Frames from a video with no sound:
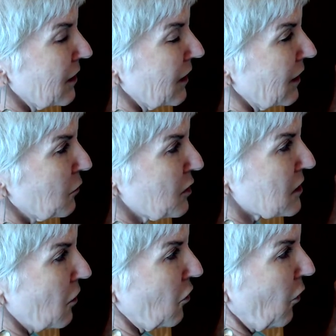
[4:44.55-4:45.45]
It was
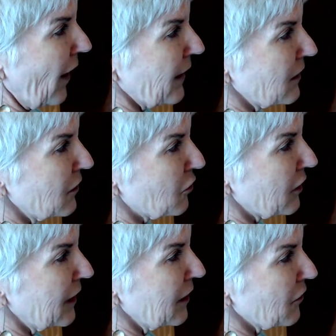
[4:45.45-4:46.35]
so quiet you could
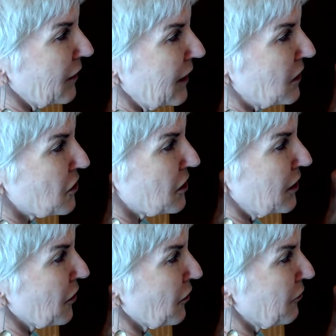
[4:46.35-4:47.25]
hear each
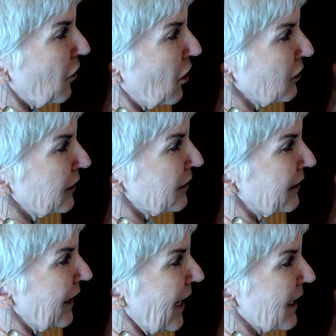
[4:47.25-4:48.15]
tear fall into
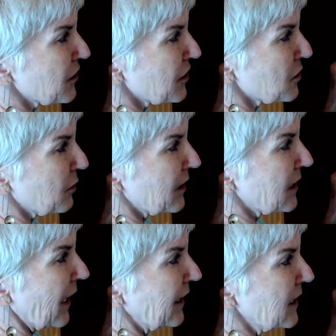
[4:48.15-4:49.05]
the ashes with a
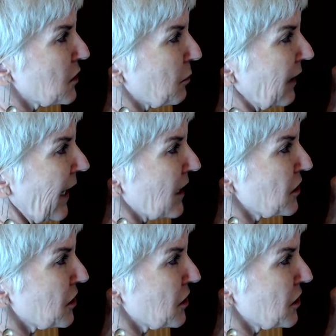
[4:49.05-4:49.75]
tiny splash.